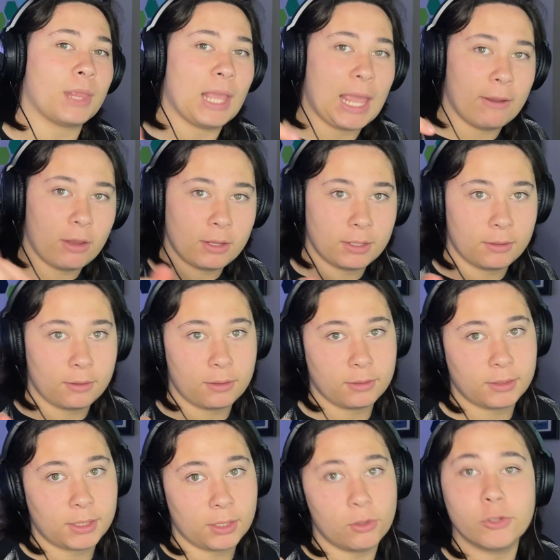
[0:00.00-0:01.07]
every
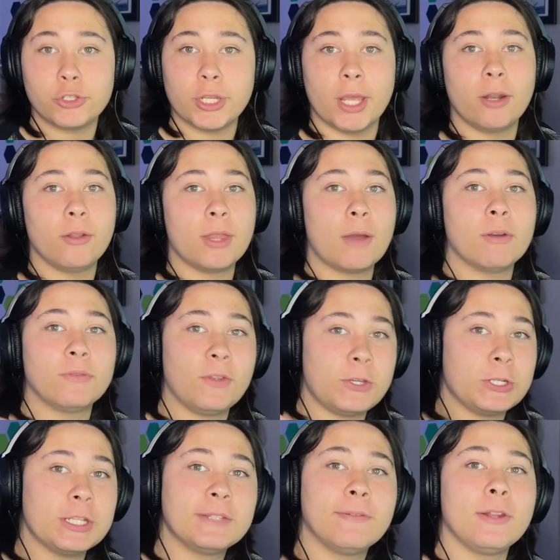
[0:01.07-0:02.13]
single channel that was
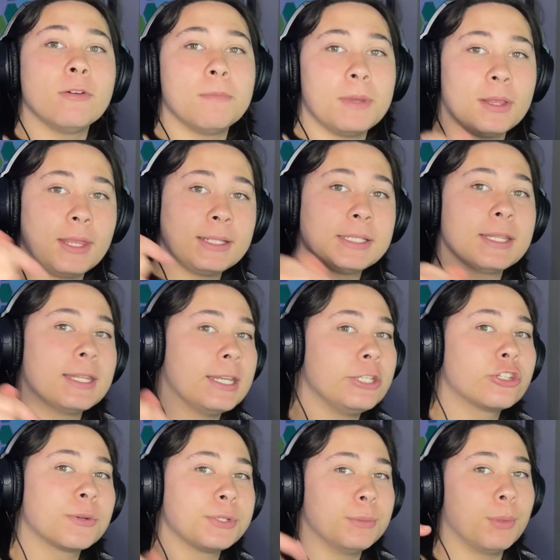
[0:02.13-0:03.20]
featured in this video will be linked in the
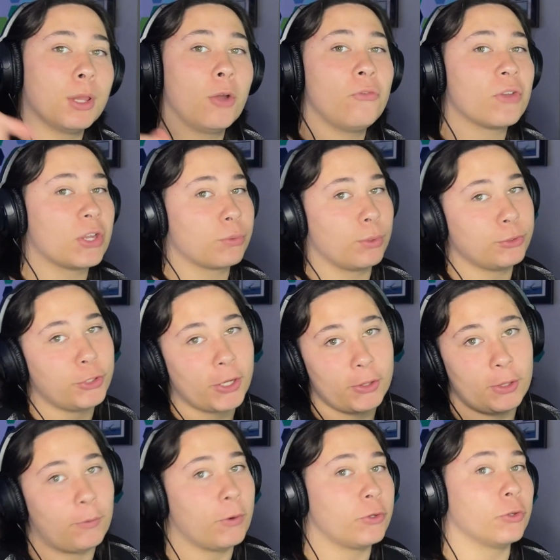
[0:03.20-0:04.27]
description below if you guys want to check
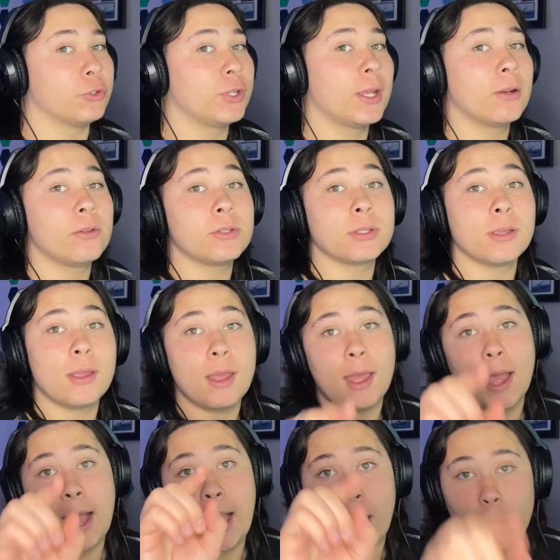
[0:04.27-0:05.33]
out the original channels.
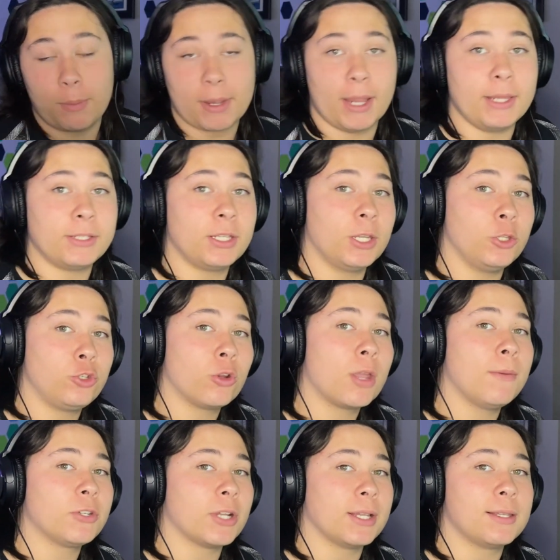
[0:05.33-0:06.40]
I hope you guys did
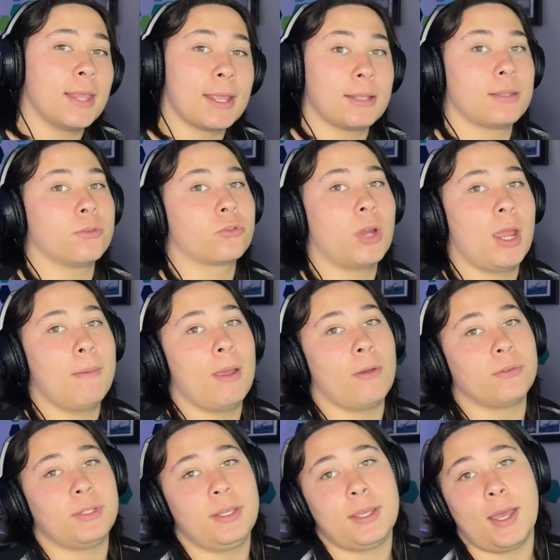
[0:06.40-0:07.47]
enjoy. Make sure you guys like and subscribe. I
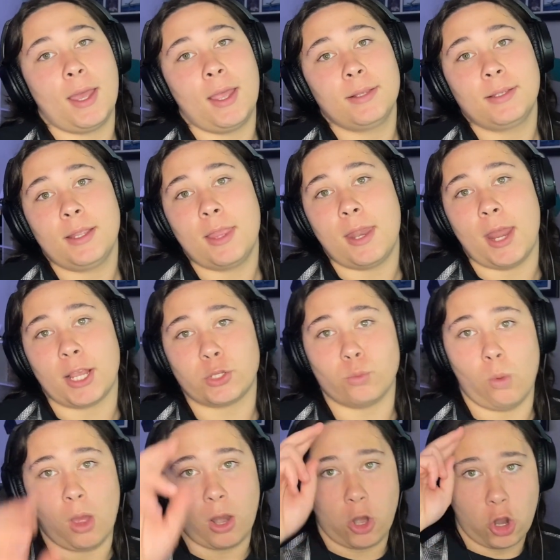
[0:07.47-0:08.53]
will see you guys in the
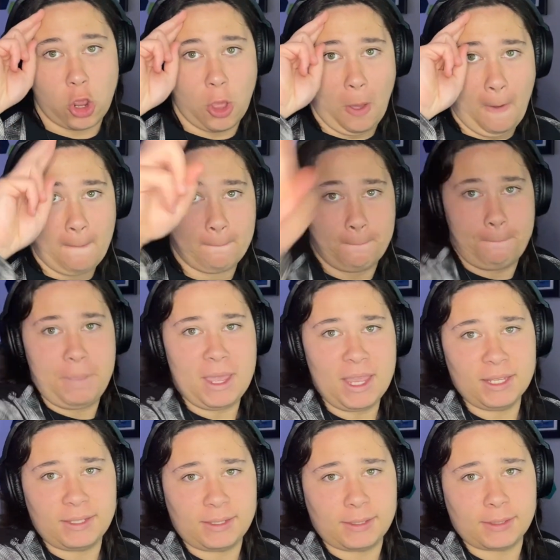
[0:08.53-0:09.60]
next one.
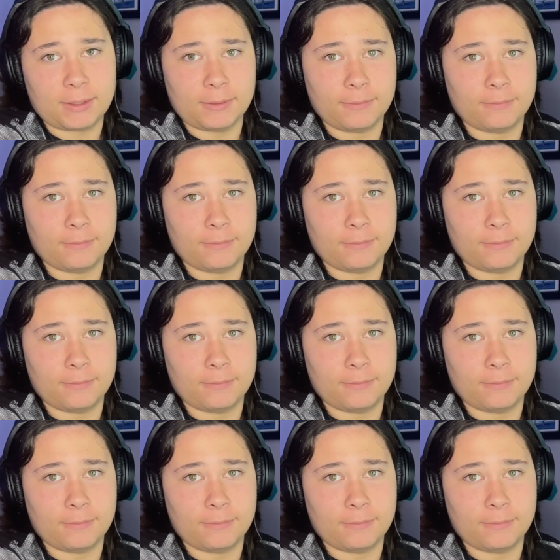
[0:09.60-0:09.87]
Peace!